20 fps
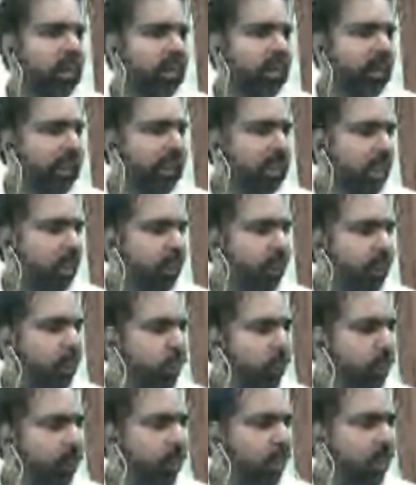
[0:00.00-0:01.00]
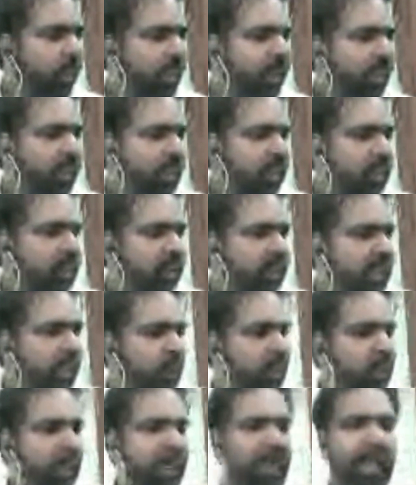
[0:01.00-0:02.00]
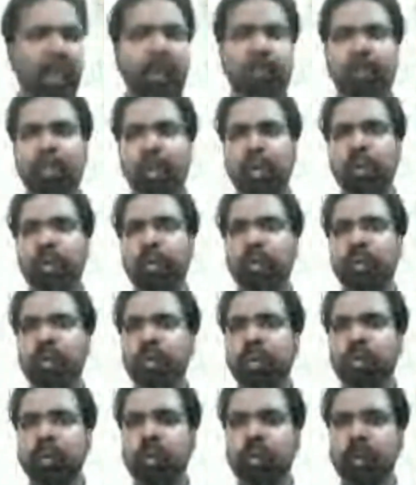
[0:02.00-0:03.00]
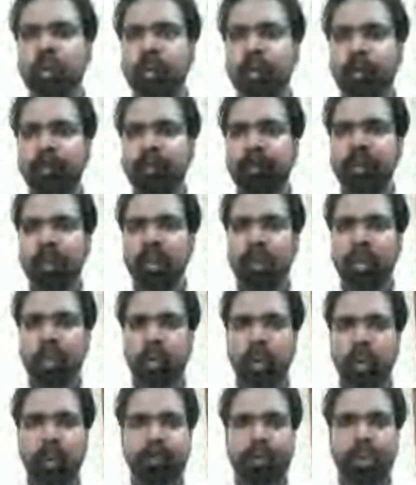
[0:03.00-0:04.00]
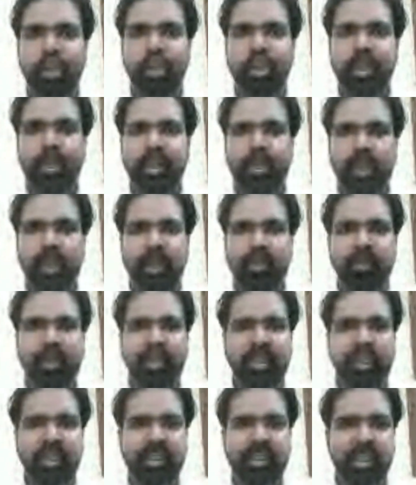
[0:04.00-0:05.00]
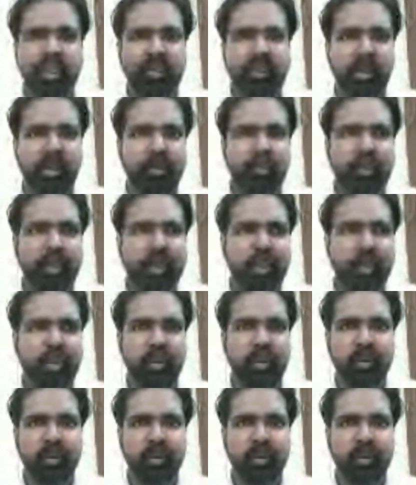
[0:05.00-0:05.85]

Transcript: these are a few pointers that would help you to appreciate meg7 better